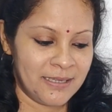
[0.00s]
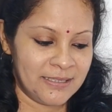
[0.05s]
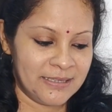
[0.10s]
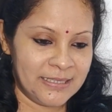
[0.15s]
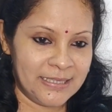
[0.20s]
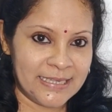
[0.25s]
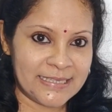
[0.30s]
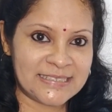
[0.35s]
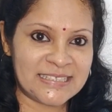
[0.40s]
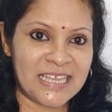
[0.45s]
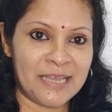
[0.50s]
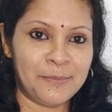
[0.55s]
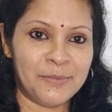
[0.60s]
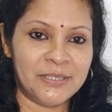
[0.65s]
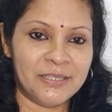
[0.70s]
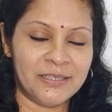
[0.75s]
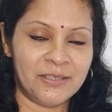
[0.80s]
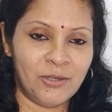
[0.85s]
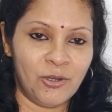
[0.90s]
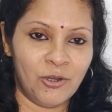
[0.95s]
the
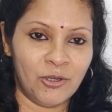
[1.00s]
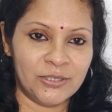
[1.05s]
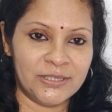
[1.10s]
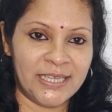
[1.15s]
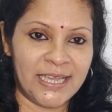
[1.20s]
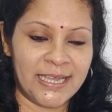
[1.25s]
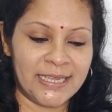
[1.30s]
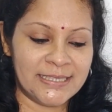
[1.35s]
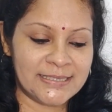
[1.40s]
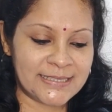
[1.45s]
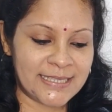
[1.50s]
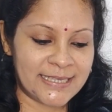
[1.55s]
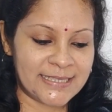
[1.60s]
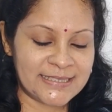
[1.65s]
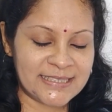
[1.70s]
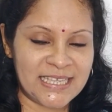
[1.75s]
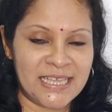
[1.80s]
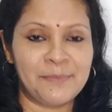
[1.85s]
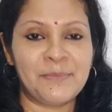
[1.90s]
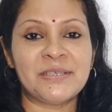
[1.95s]
examiner or the IELTS
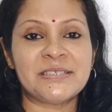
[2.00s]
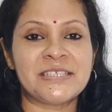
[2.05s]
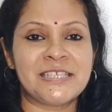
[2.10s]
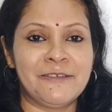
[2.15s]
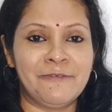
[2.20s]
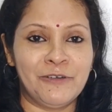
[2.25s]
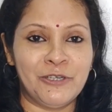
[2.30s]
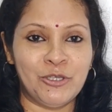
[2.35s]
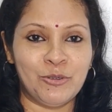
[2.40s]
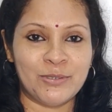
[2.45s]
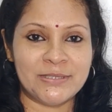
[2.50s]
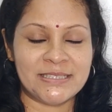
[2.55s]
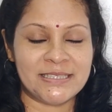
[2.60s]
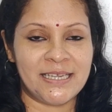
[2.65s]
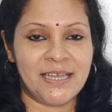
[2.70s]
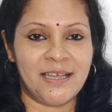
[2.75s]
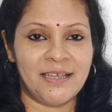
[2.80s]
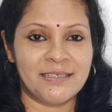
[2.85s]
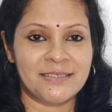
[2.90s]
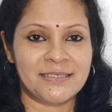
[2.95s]
exam has given you a
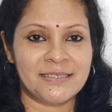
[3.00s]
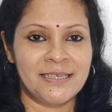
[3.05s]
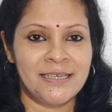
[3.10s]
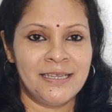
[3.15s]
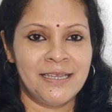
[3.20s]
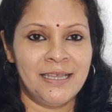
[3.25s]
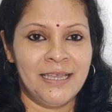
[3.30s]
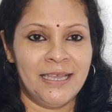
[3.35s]
task